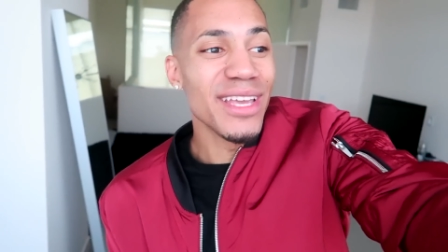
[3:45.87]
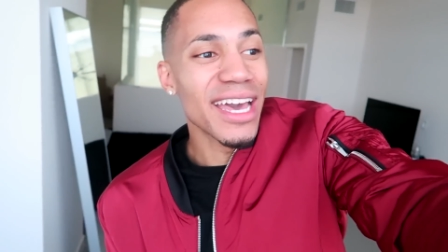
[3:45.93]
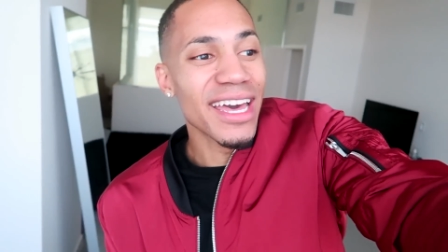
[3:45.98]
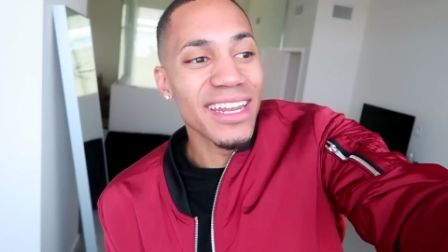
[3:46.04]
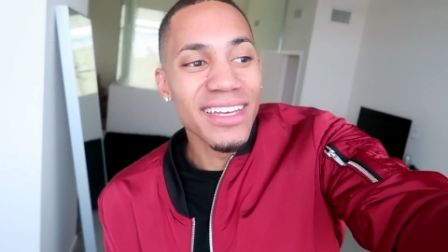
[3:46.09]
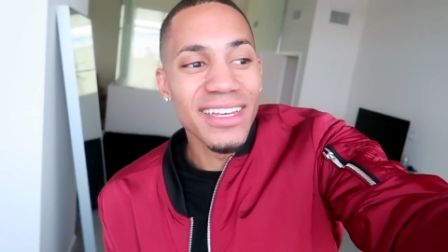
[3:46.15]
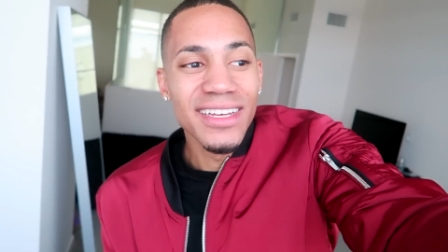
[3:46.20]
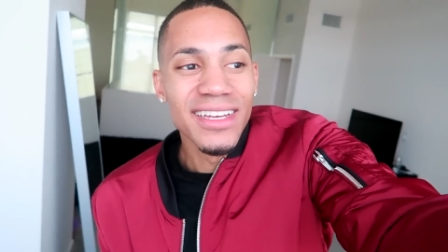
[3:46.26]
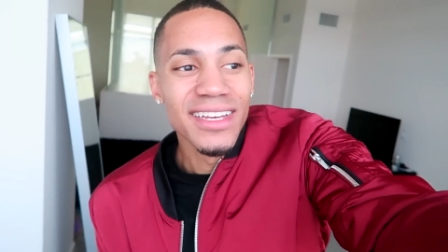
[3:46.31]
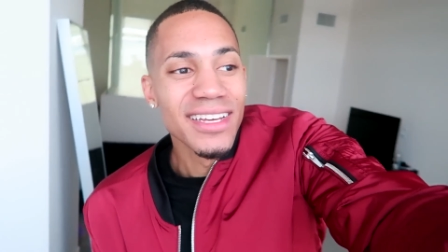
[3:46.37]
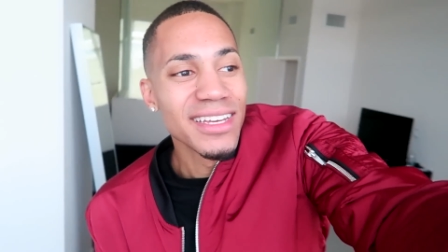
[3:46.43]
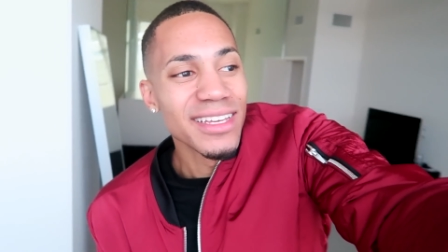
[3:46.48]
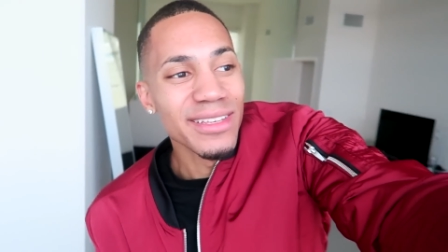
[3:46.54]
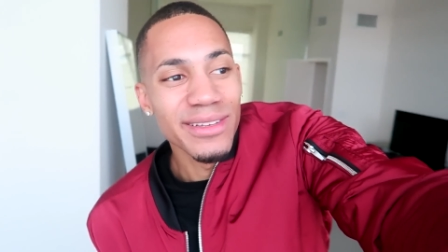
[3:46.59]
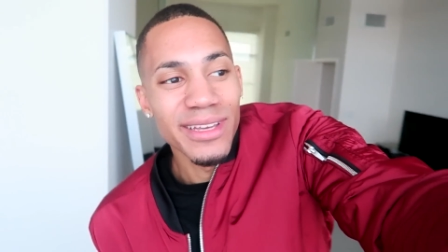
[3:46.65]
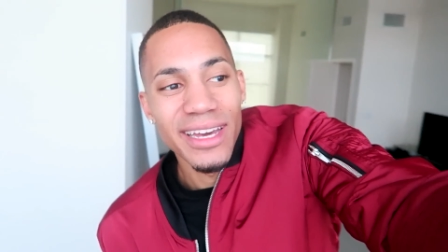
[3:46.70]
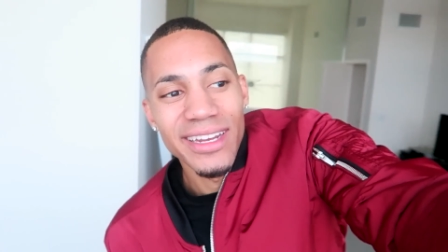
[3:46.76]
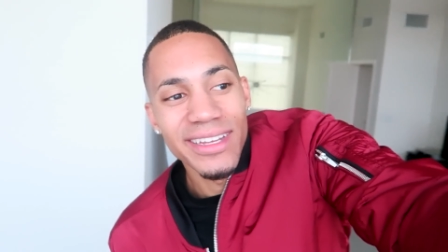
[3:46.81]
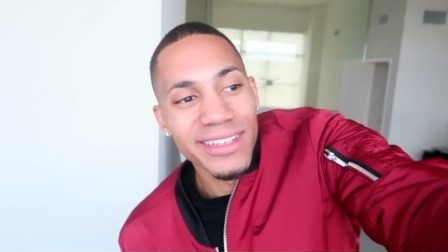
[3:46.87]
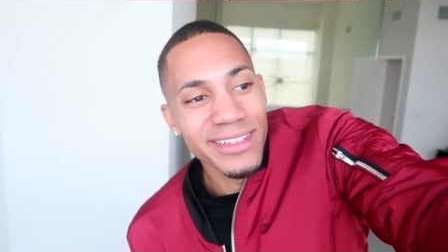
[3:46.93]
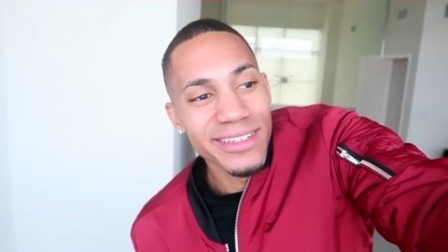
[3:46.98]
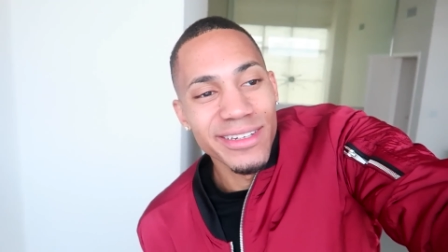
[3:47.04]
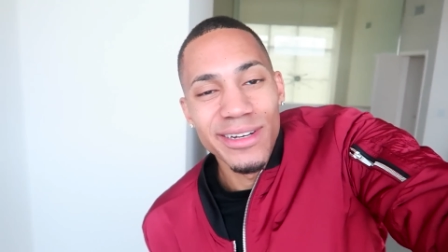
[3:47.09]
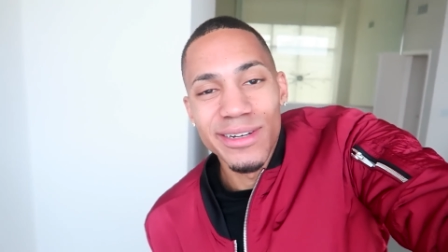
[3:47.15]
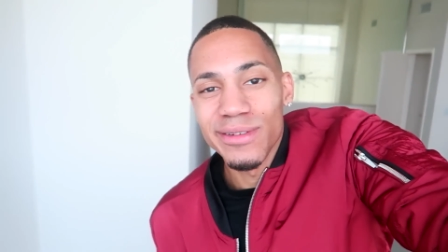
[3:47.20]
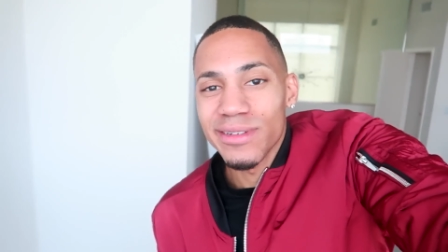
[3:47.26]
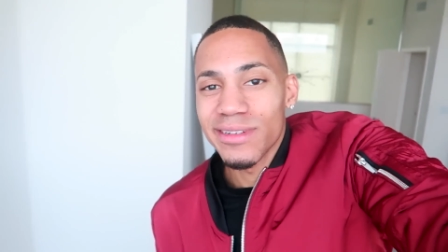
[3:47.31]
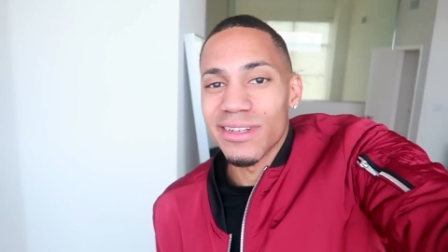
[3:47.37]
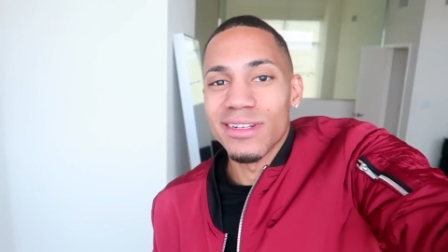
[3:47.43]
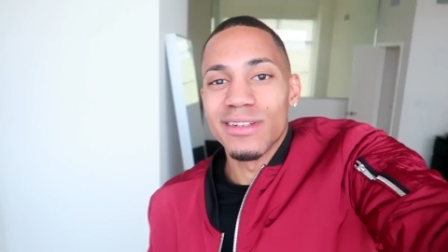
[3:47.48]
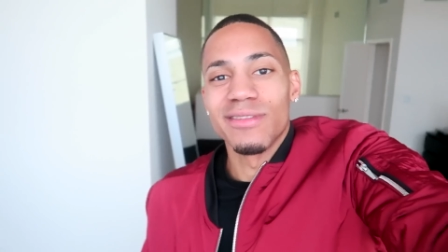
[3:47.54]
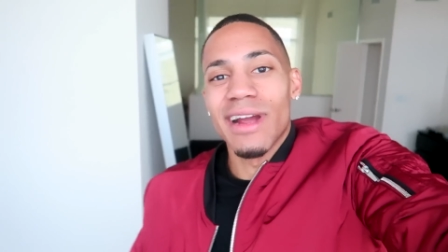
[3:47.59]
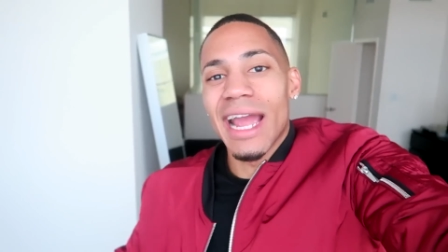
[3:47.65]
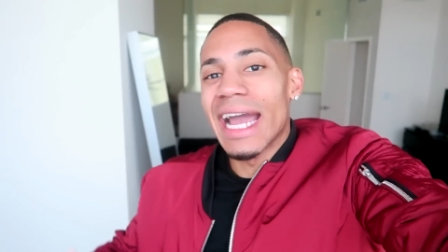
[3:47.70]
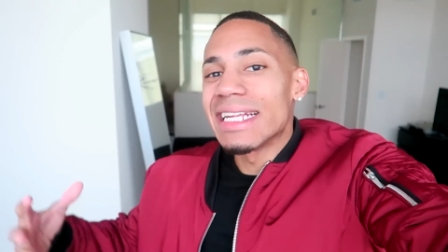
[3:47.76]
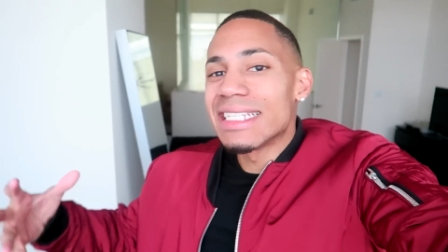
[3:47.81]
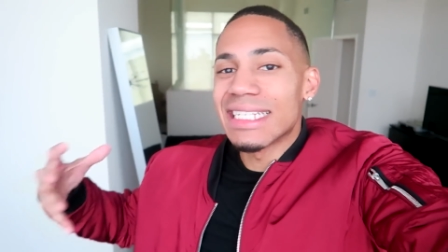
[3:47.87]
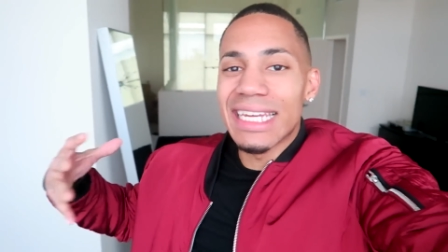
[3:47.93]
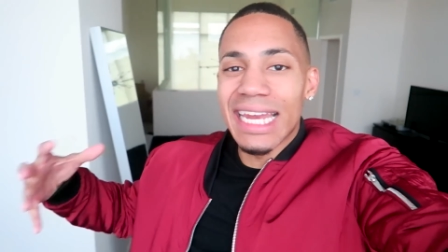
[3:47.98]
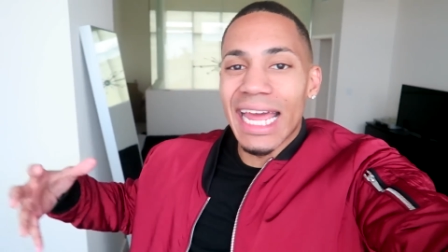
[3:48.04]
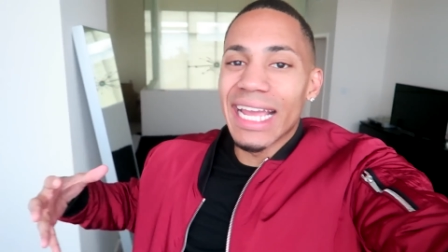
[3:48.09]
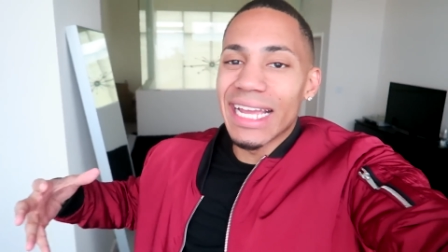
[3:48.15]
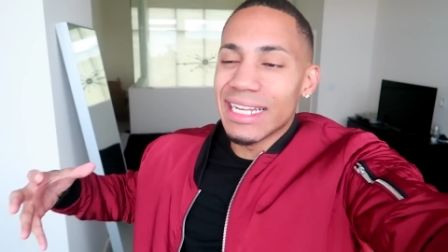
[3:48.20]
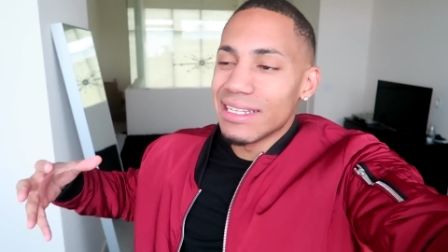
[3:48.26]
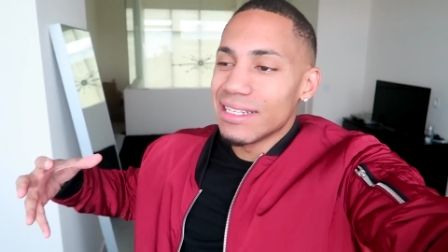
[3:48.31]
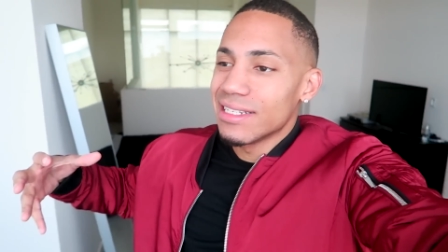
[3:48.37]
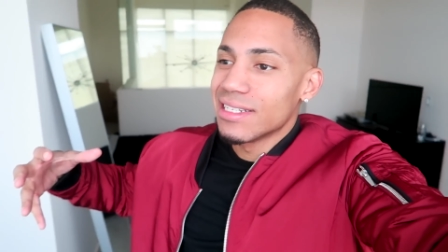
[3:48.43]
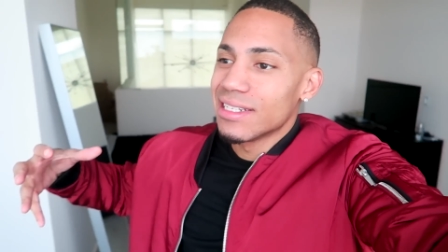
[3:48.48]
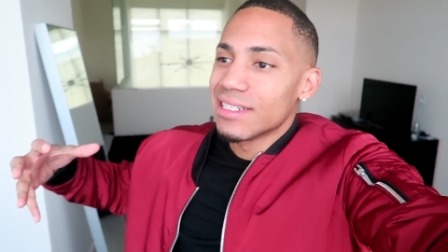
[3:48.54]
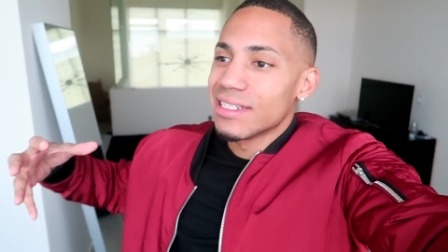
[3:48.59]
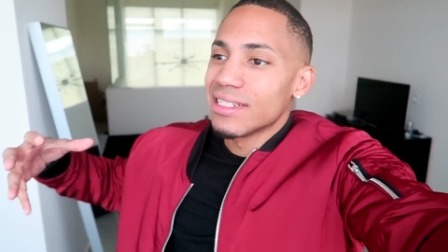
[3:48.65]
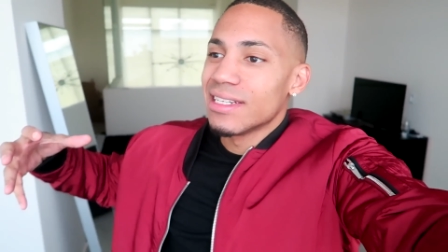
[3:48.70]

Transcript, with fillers: You gotta, you gotta, you know, congratulate